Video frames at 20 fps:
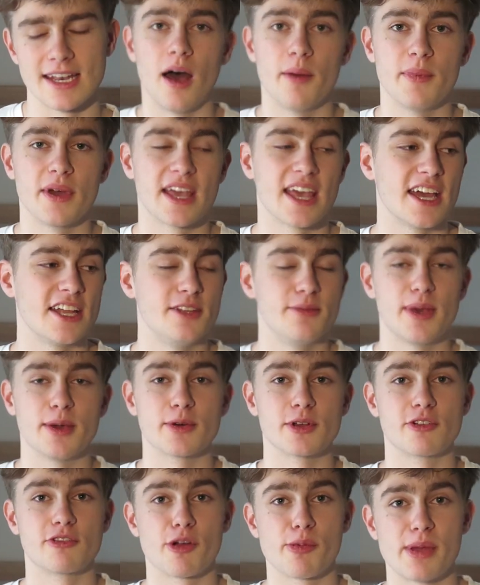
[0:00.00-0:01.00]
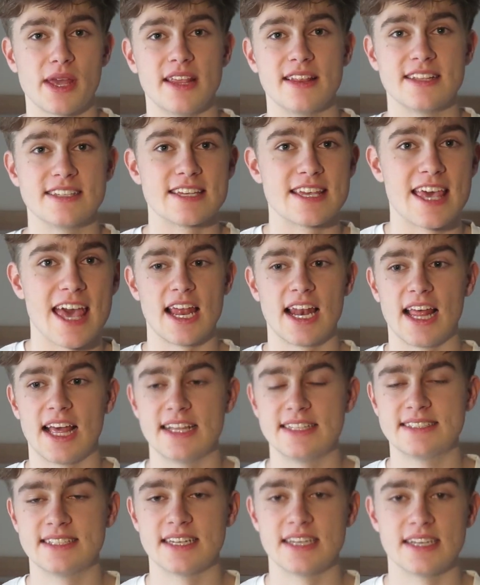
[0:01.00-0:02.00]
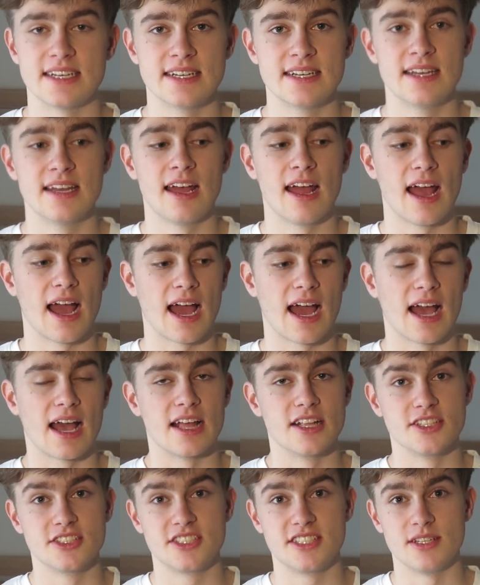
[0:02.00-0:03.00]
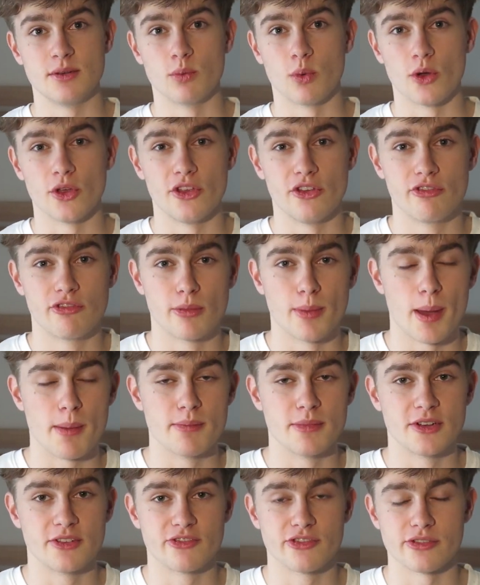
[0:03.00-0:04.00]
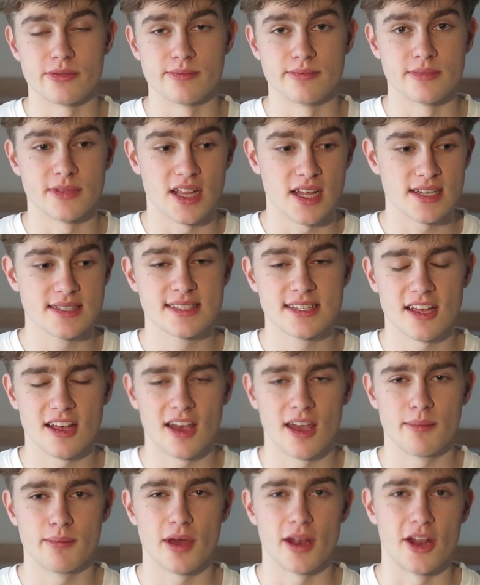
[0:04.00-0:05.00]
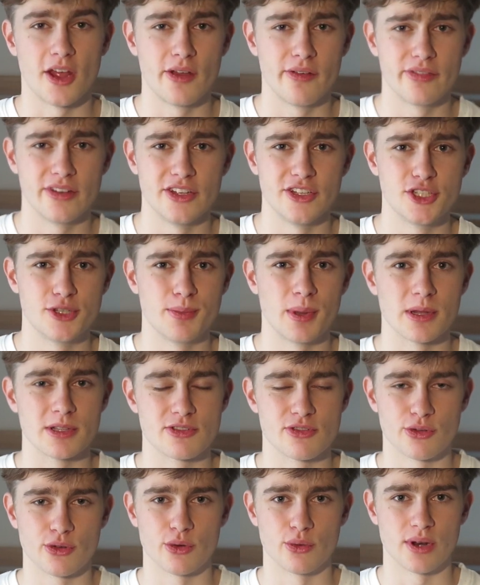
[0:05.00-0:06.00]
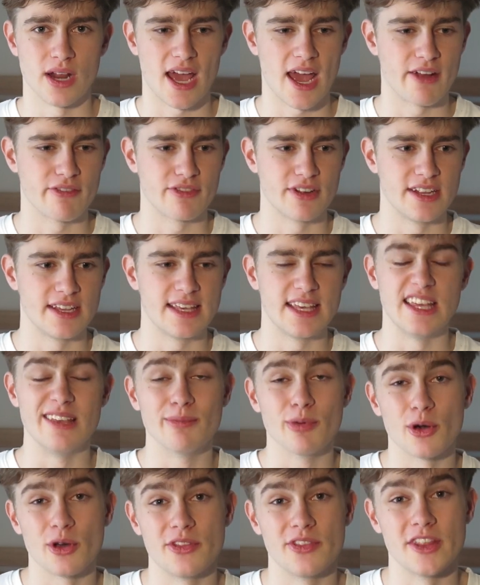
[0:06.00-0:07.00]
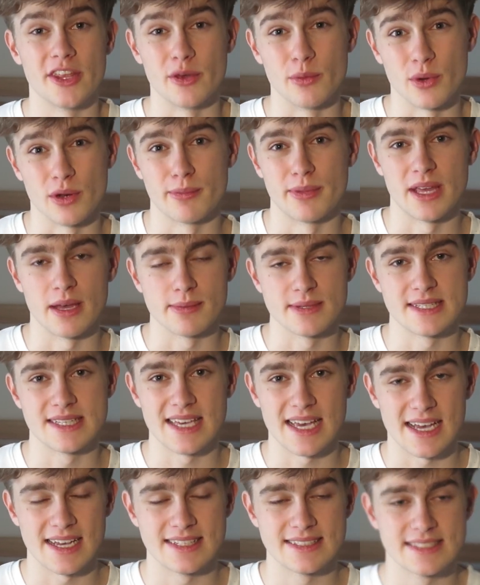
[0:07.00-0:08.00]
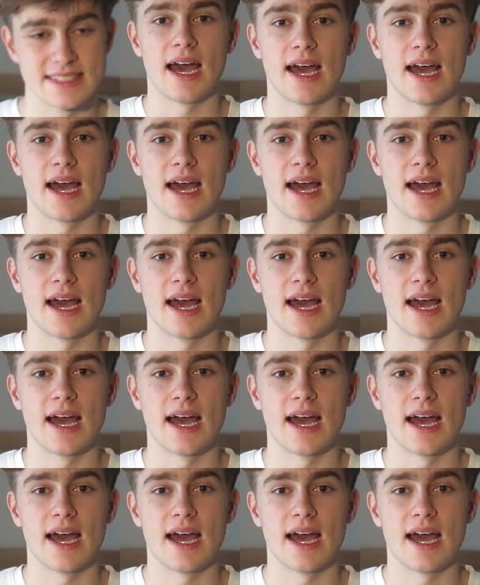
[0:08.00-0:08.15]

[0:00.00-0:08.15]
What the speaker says: Again, you may want to repeat this a day later and see what you've remembered from last time, and hopefully you should be able to record every key point that you want to be able to get.